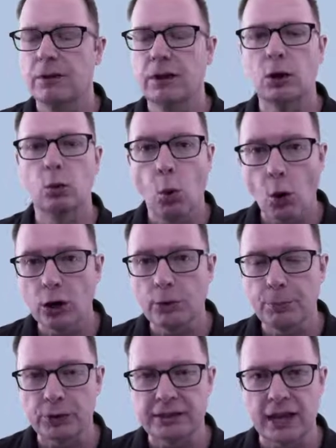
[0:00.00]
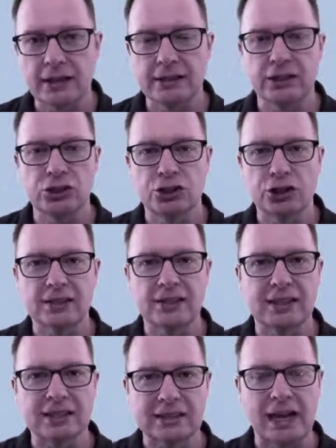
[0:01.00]
The award percentage
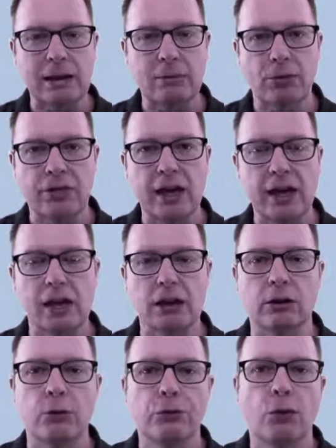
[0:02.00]
does the same thing